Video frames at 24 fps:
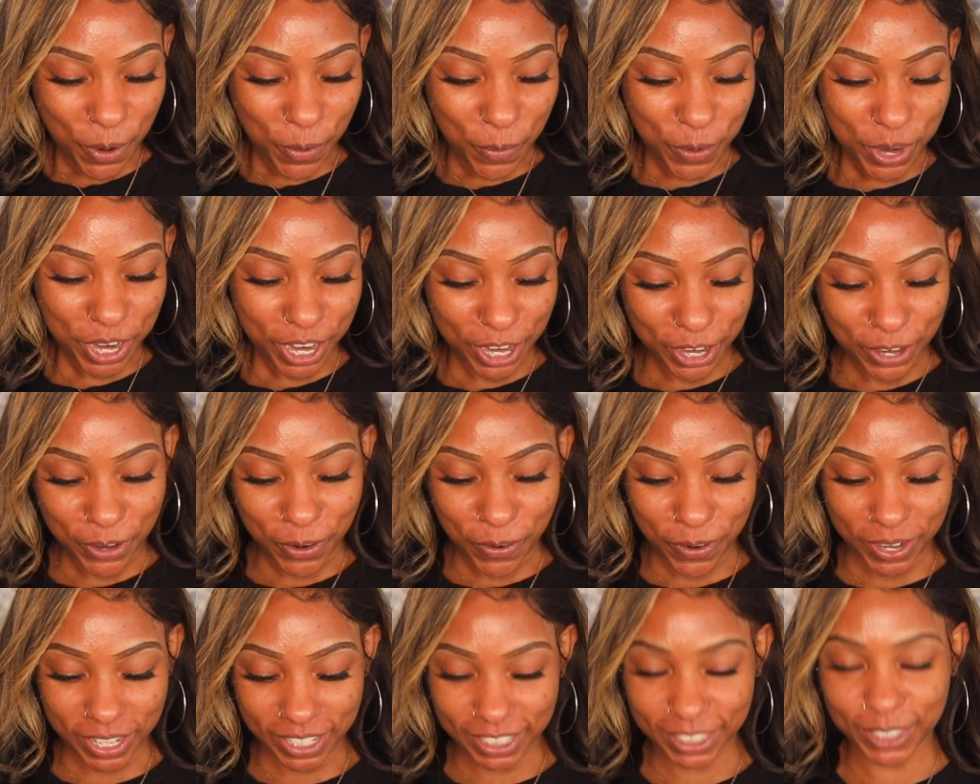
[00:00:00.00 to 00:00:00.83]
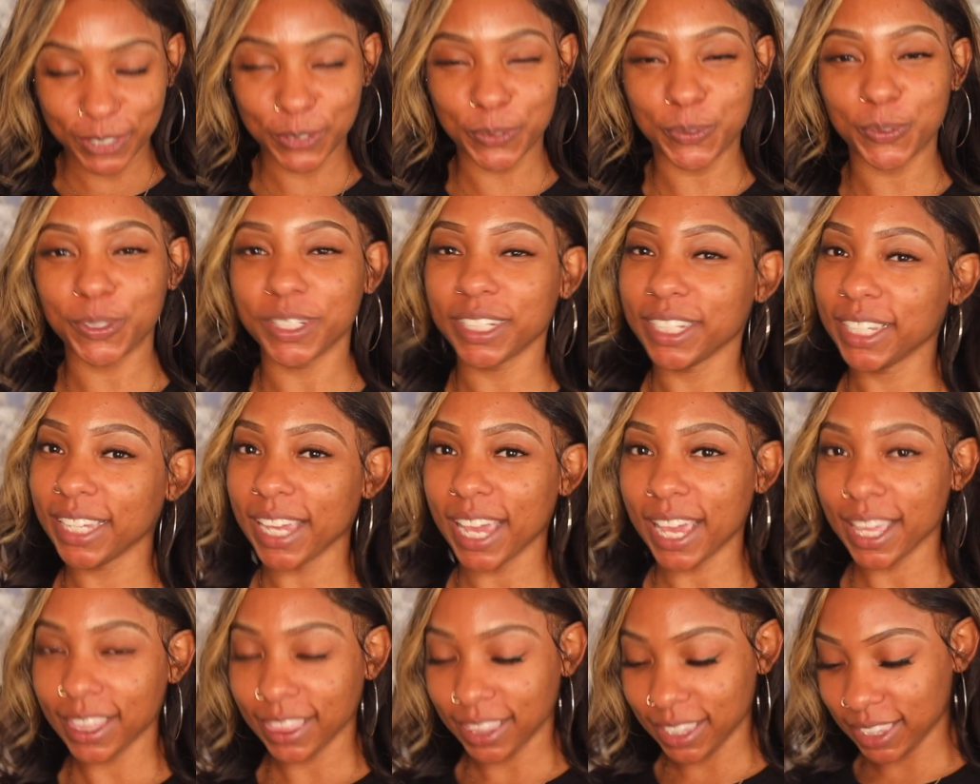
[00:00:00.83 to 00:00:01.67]
we're going to look
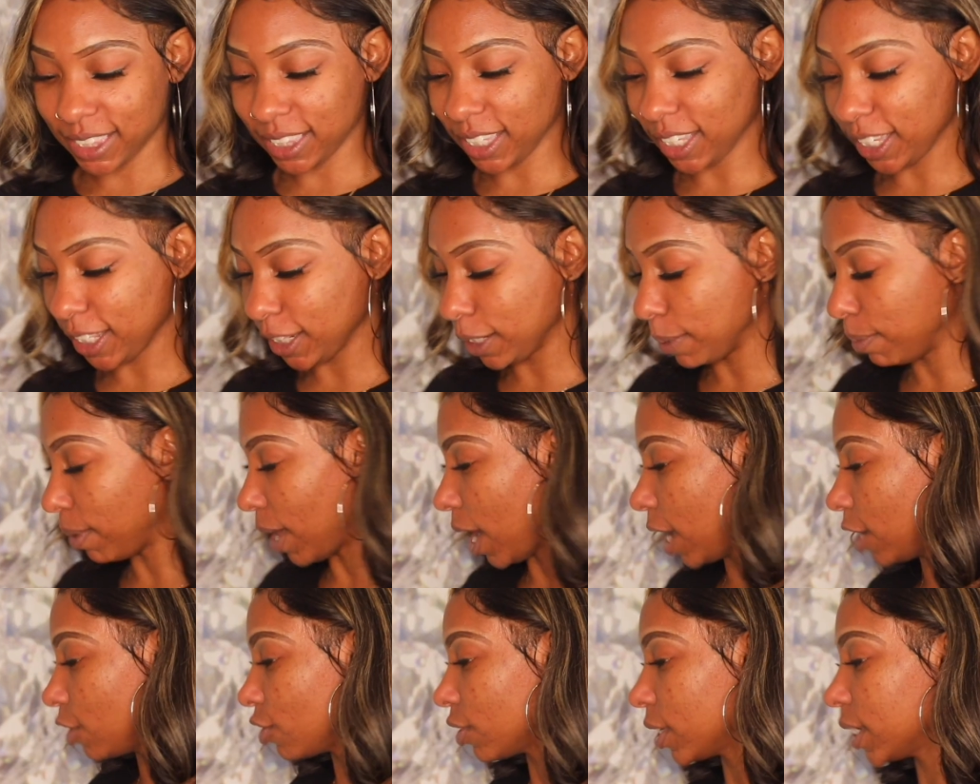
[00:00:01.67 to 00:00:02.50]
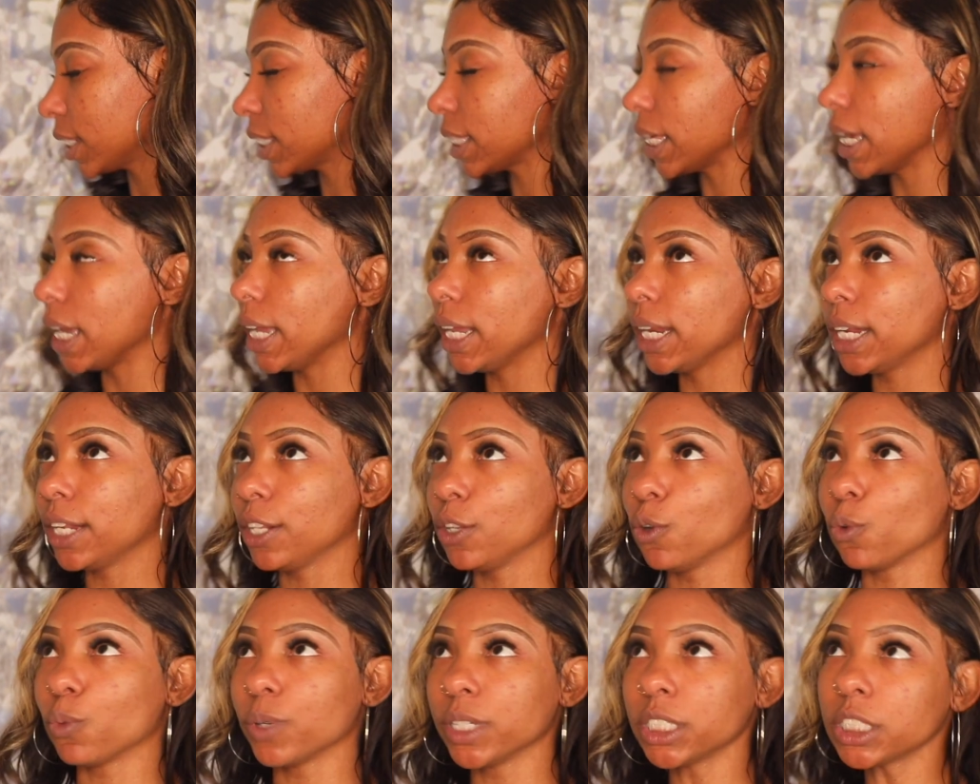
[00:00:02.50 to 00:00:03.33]
at this Hit the Block dress. And
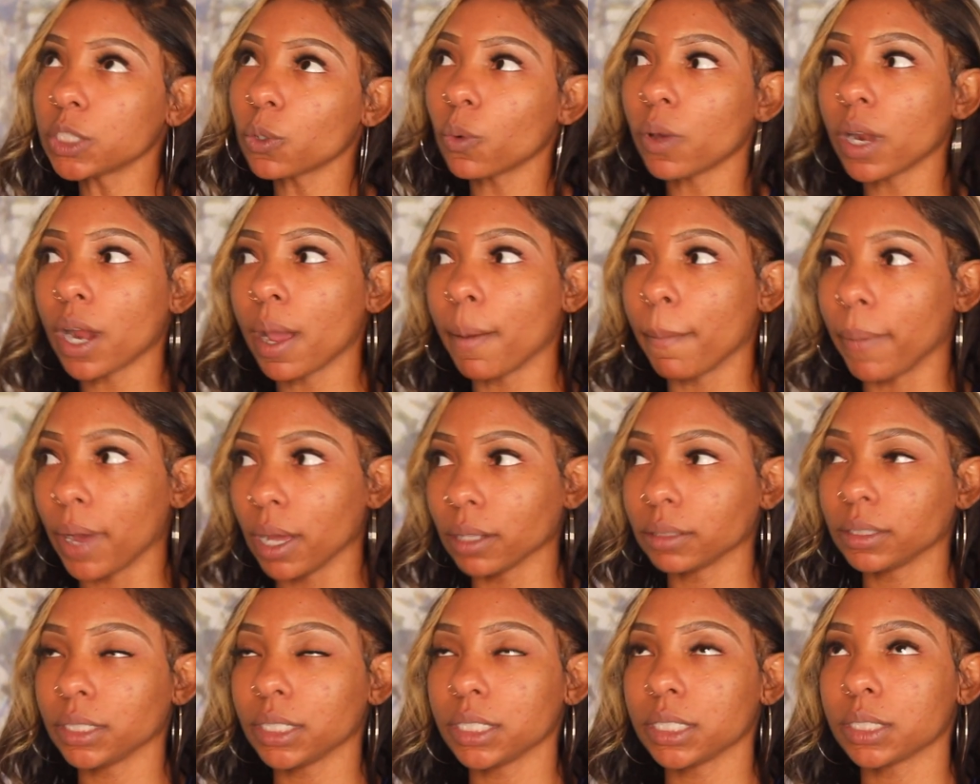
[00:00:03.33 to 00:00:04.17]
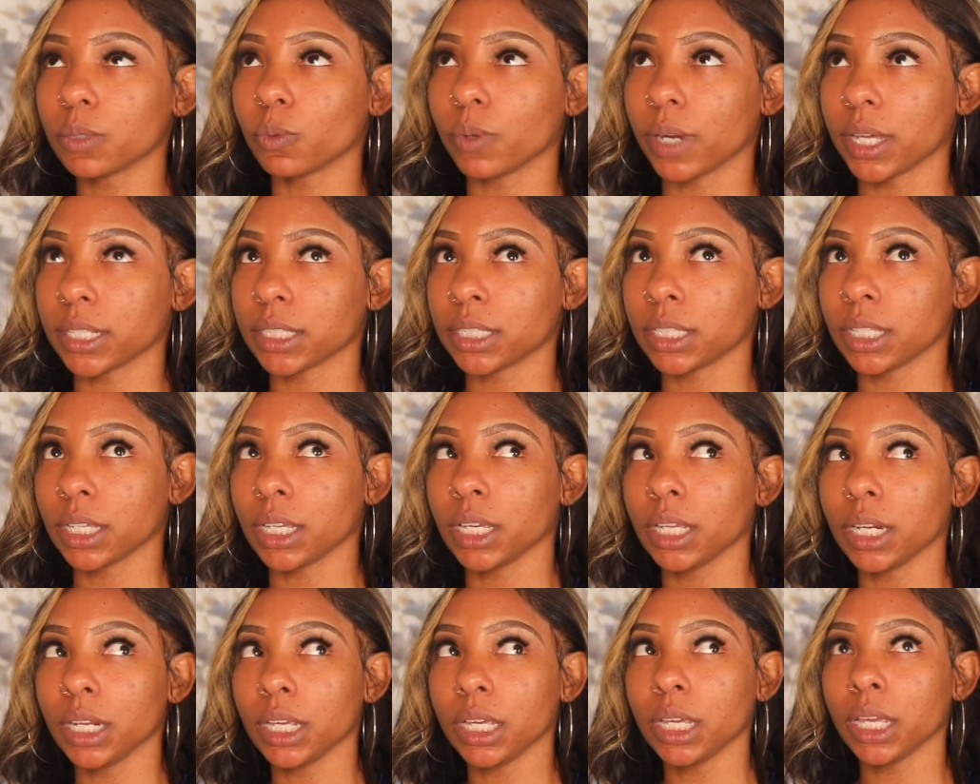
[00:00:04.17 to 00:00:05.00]
the reason why I bought these, when I
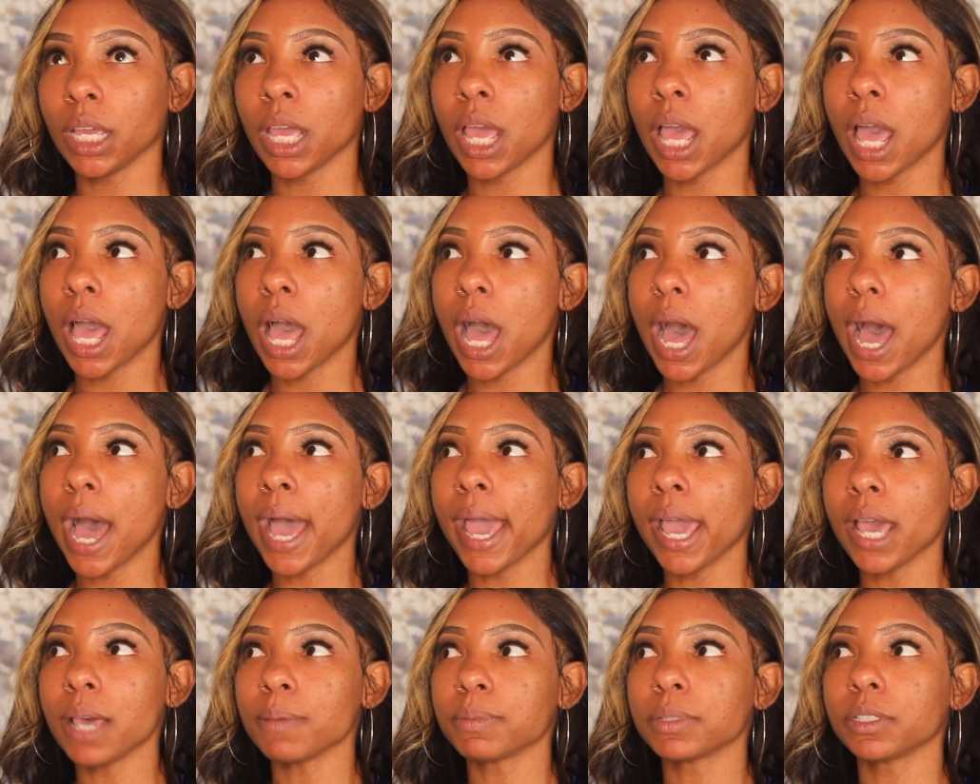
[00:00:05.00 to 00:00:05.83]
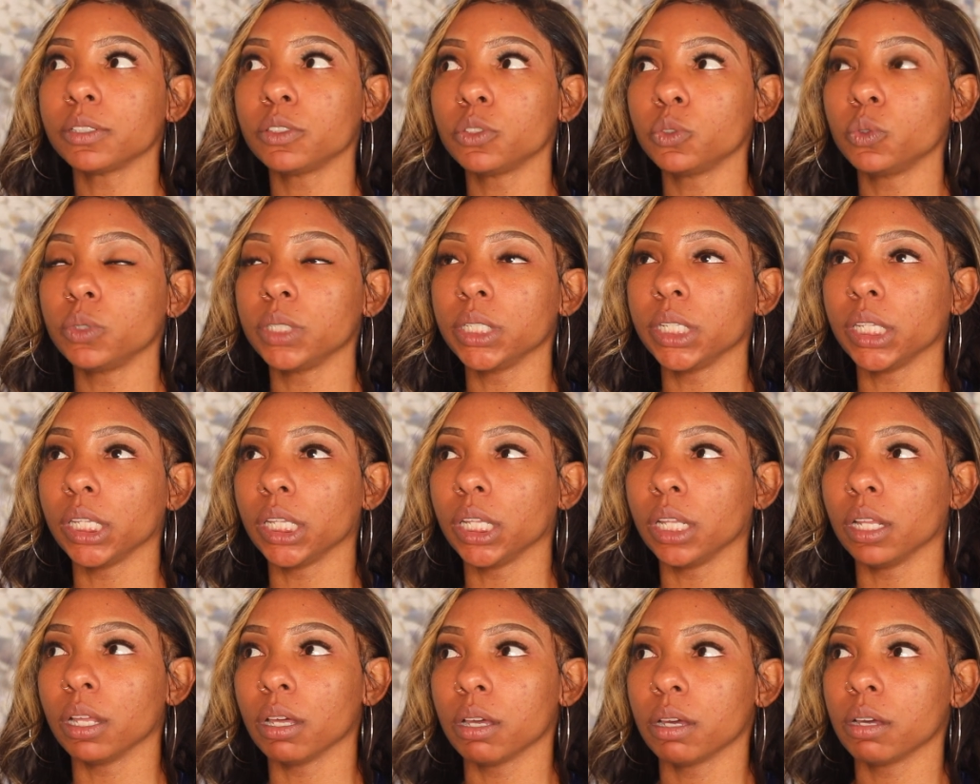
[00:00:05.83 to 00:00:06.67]
seen it, I absolutely
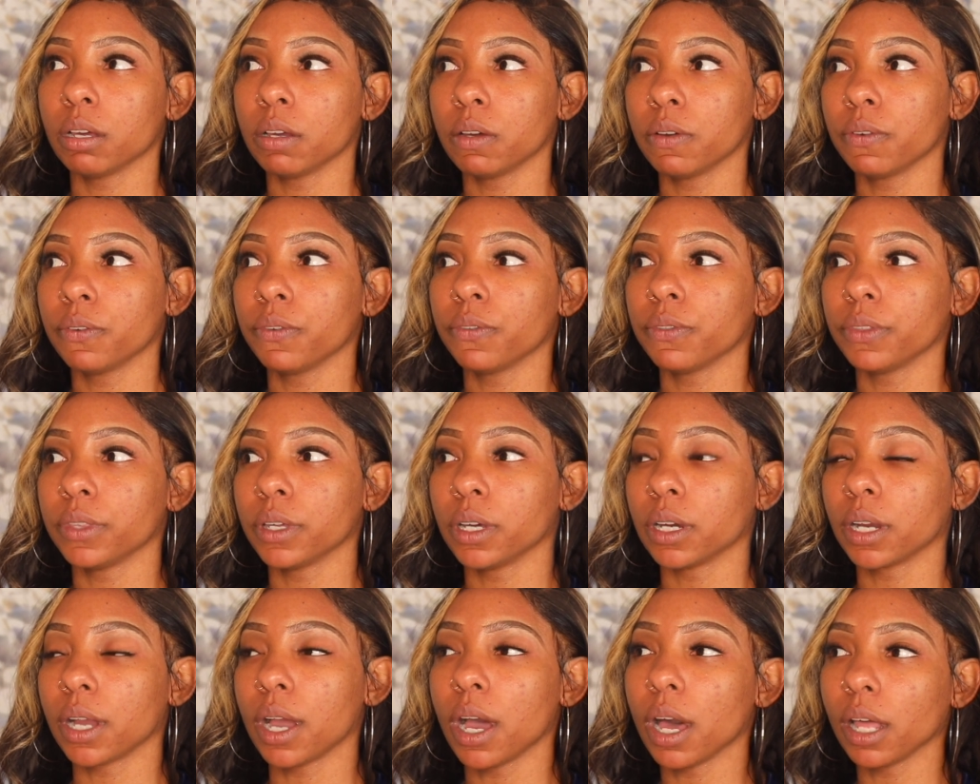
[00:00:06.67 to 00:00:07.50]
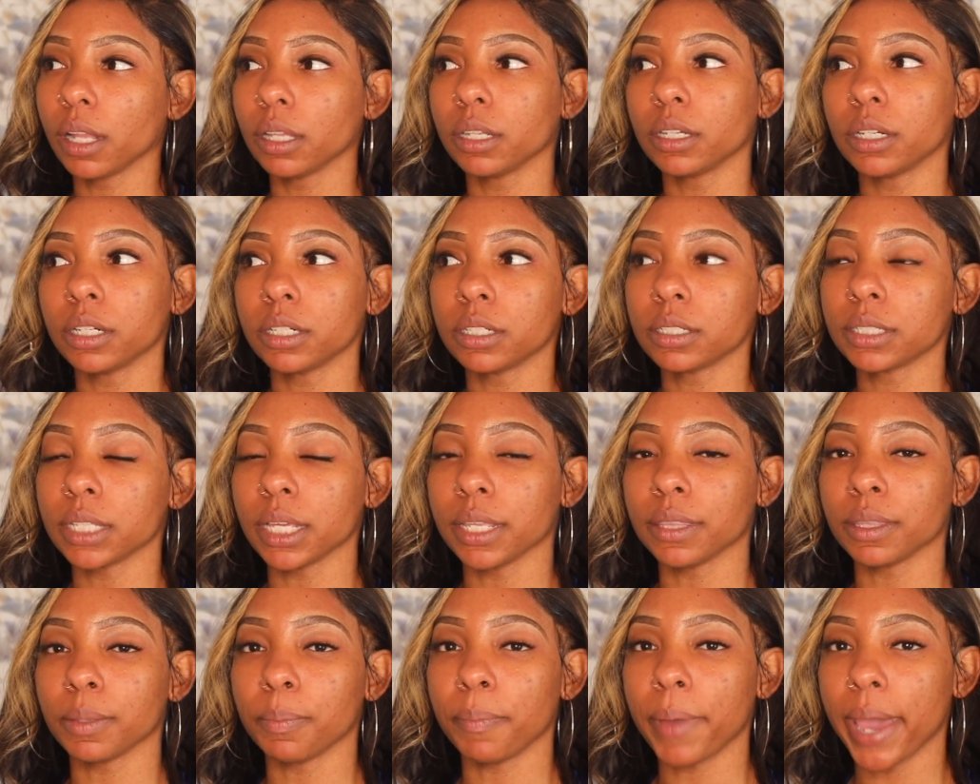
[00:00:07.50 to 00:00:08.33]
love the colors
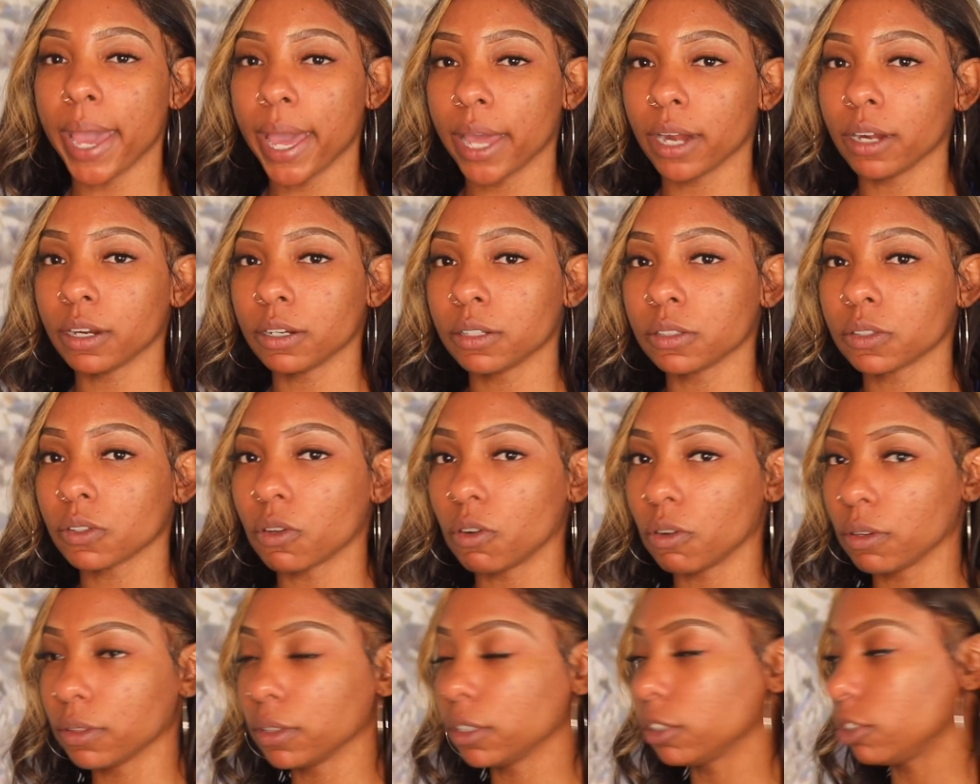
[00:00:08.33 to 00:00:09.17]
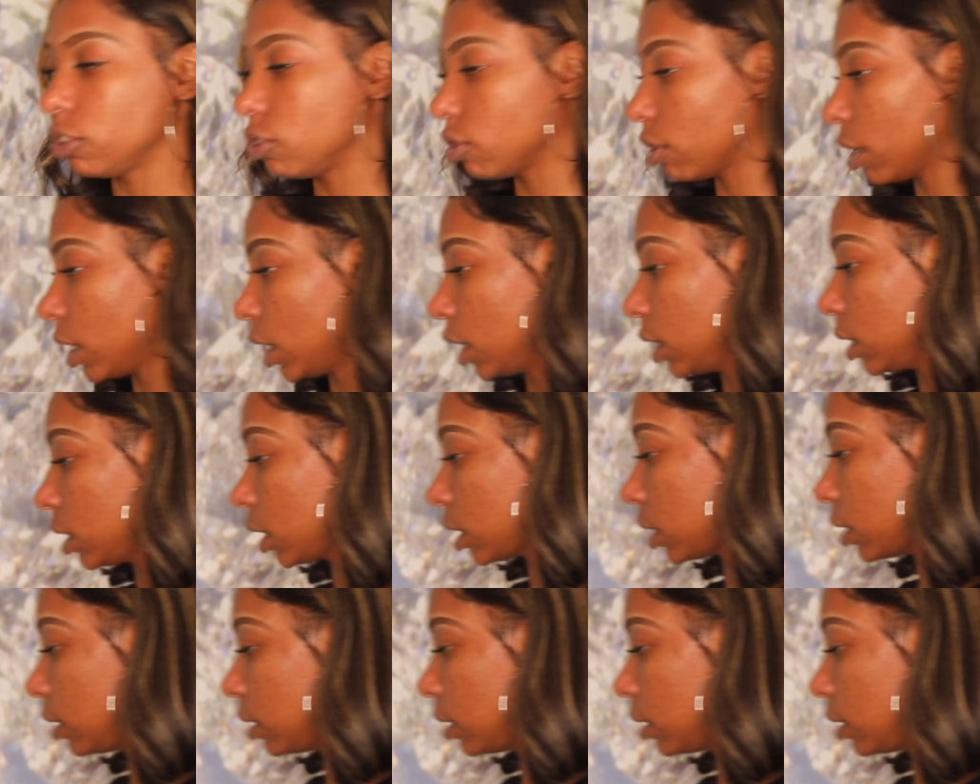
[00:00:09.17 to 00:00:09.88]
and the patterns on the dress.